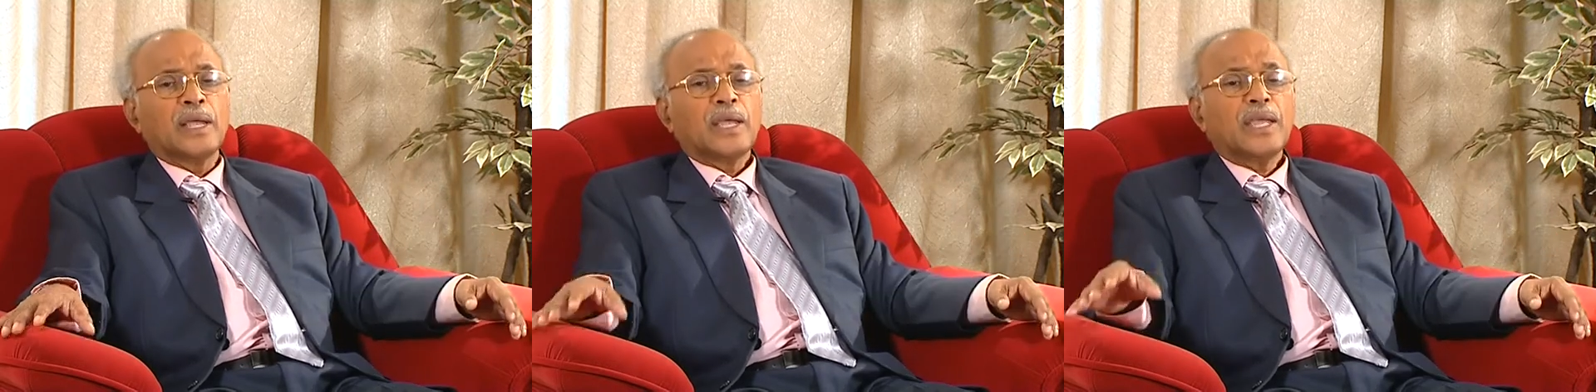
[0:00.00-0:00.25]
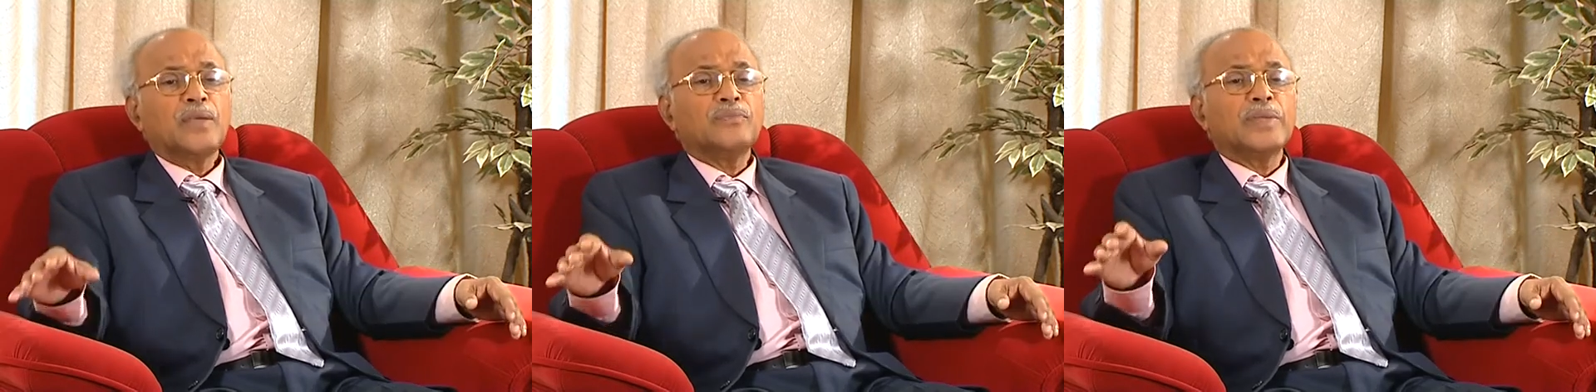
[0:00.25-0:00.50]

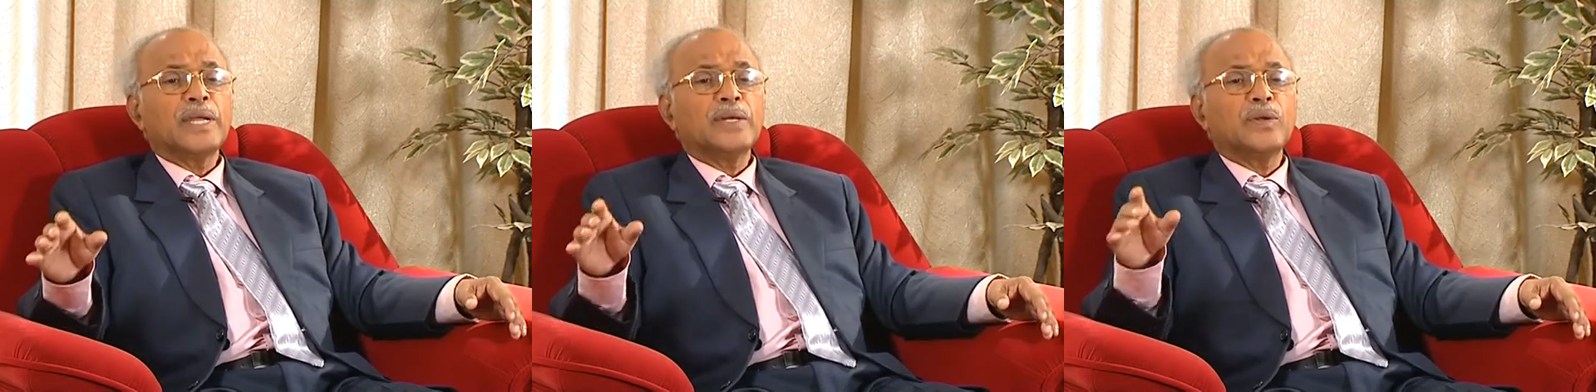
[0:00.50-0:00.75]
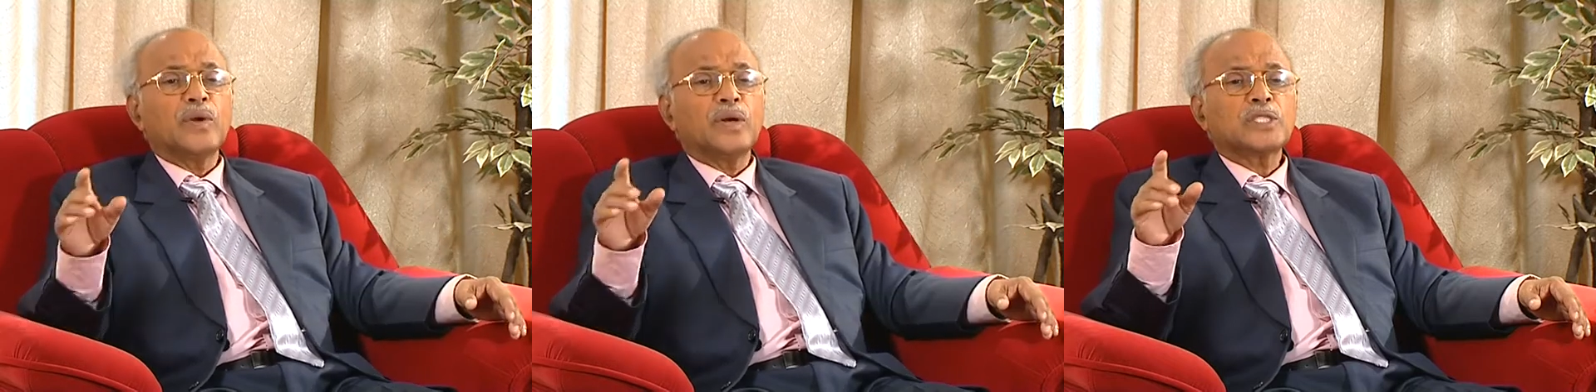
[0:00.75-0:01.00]
if they do
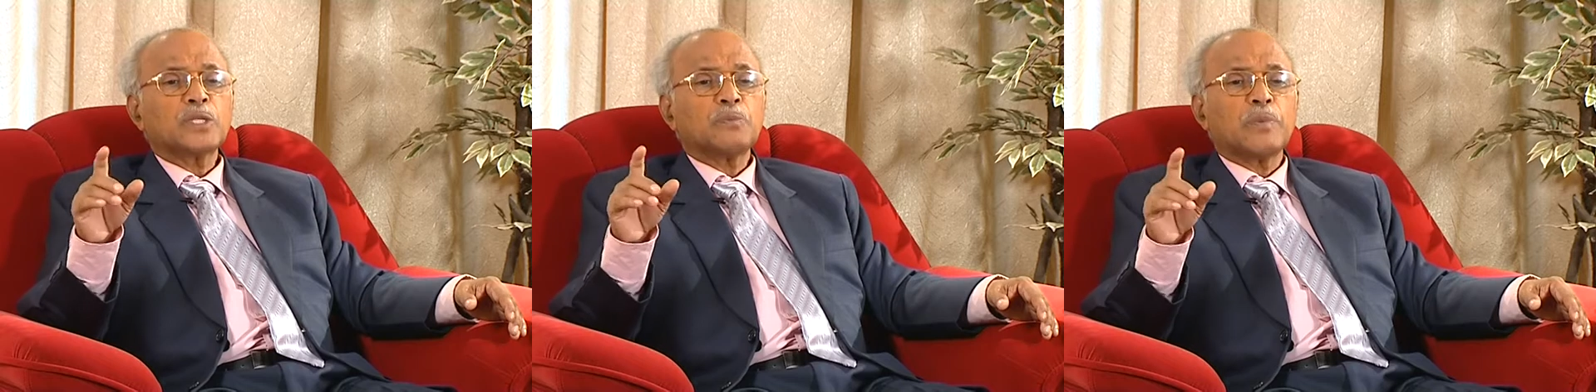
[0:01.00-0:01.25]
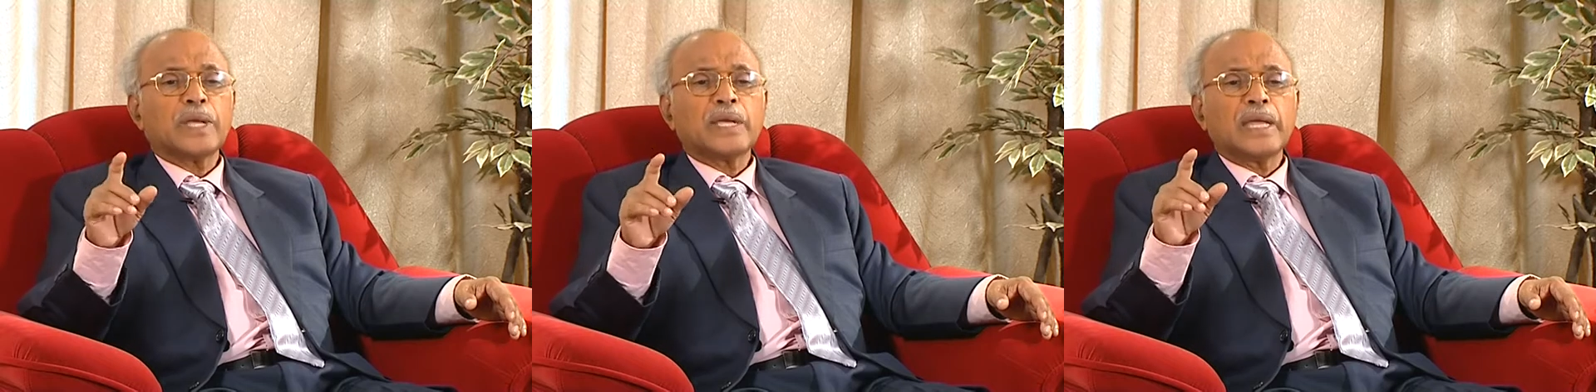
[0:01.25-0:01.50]
not
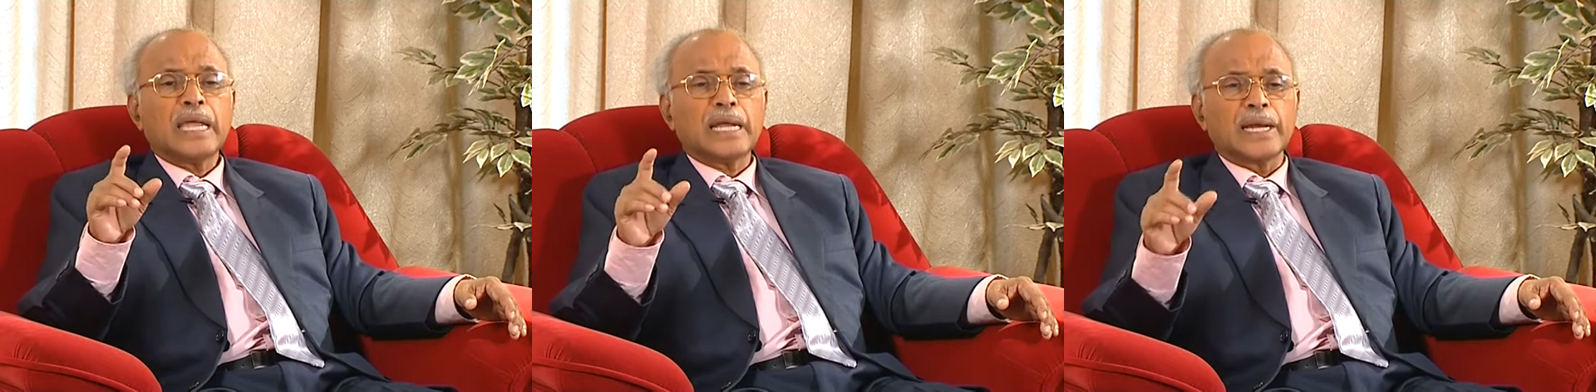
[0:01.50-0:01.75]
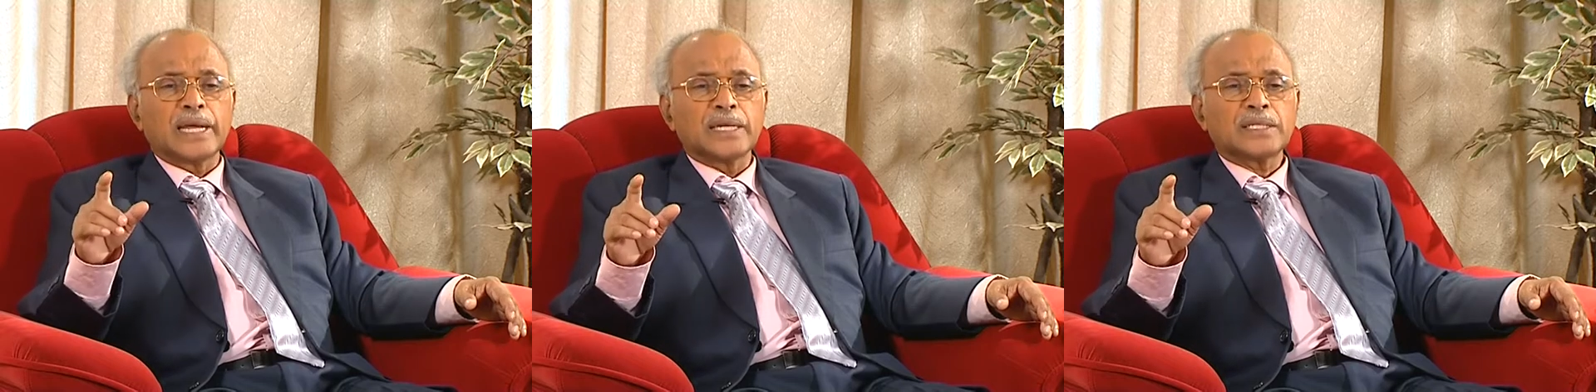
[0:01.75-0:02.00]
speak
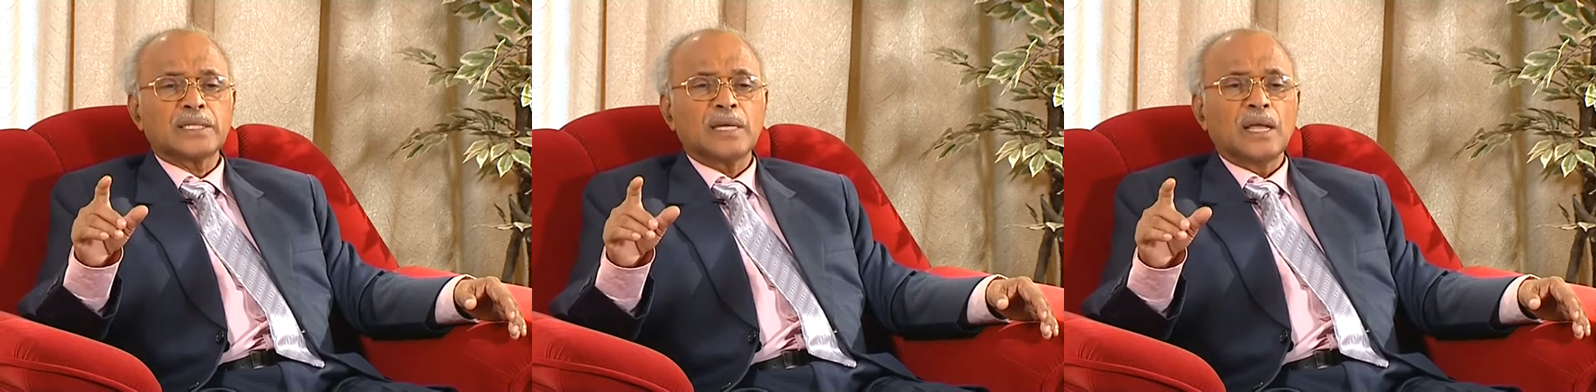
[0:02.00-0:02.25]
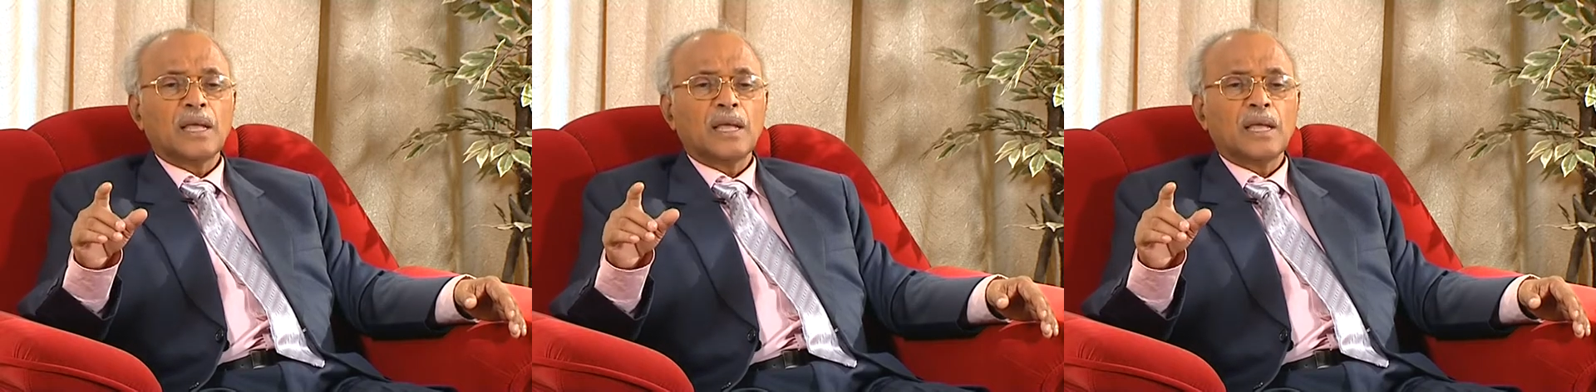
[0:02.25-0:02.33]
English,